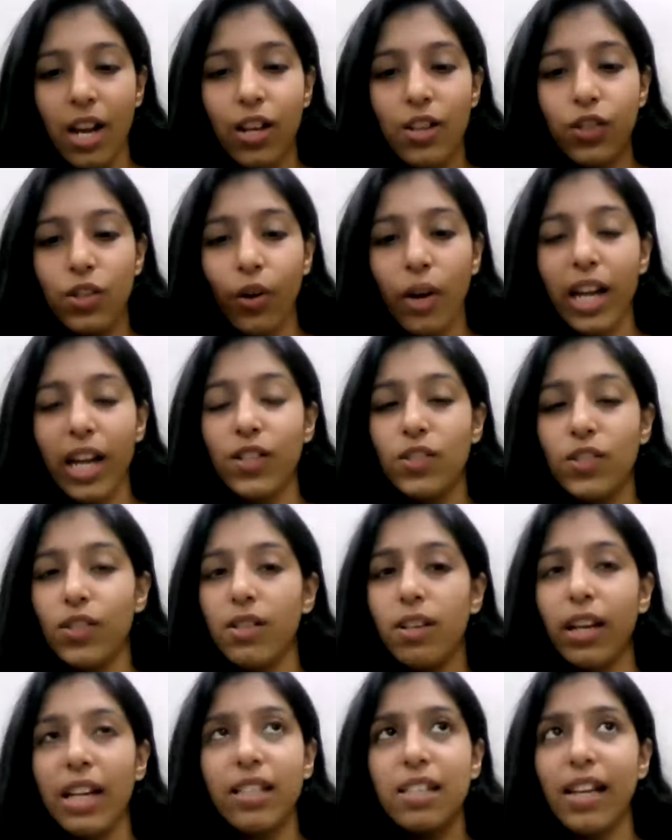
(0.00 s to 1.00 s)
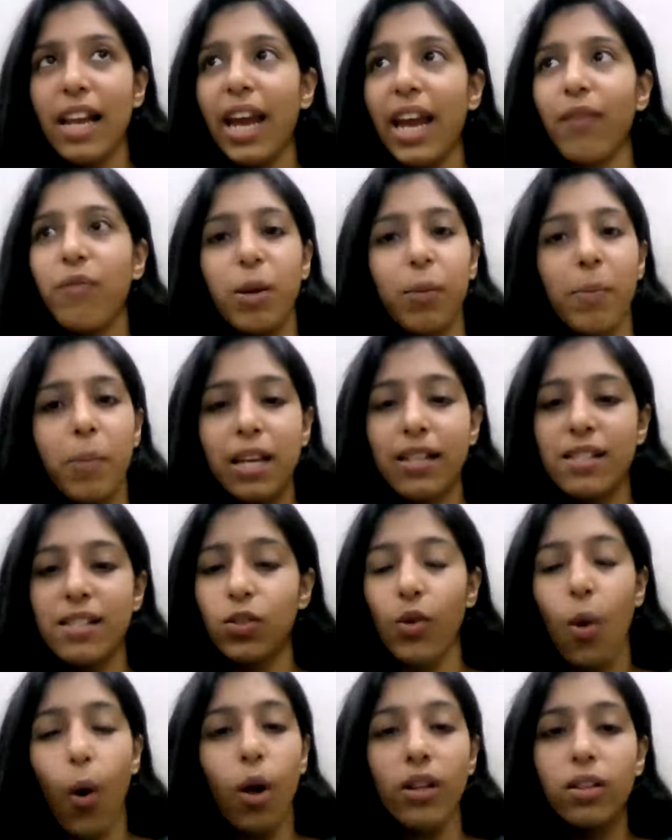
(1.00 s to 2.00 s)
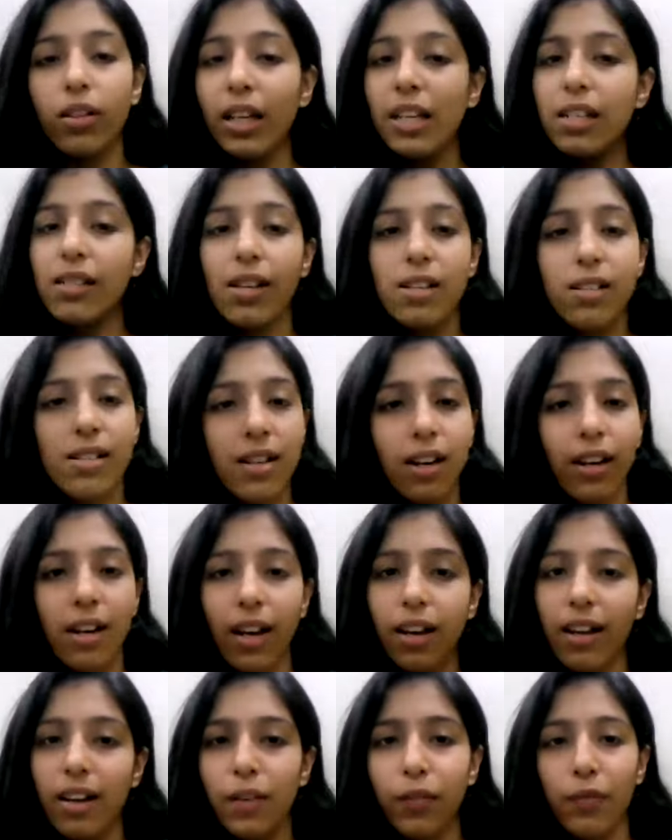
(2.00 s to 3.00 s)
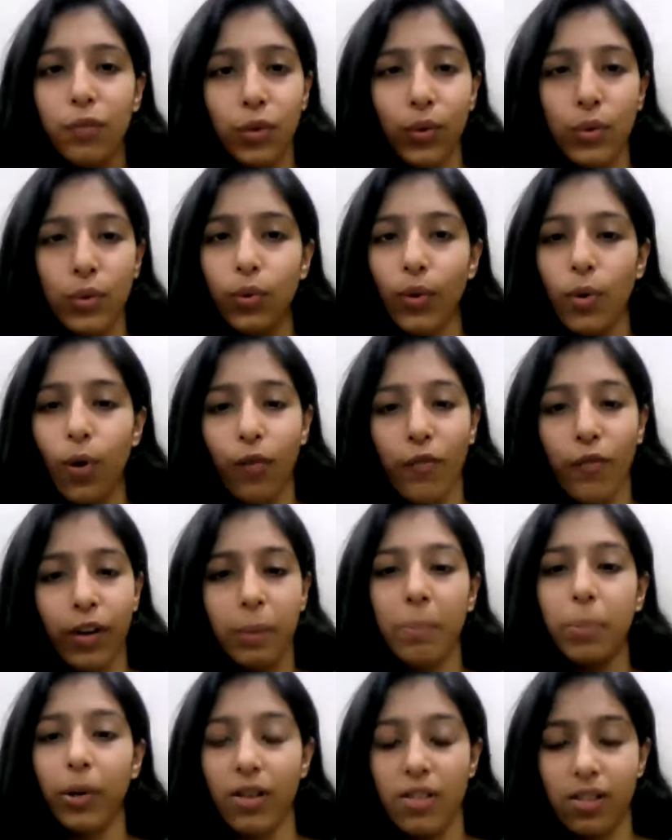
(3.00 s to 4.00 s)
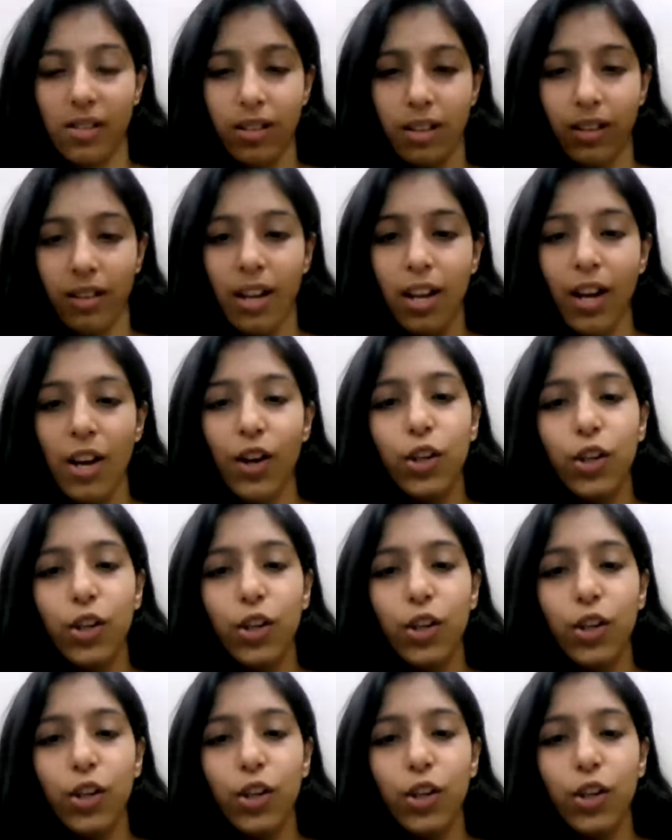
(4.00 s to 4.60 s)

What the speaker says: So it's like VBS is all 360 degree view of a person.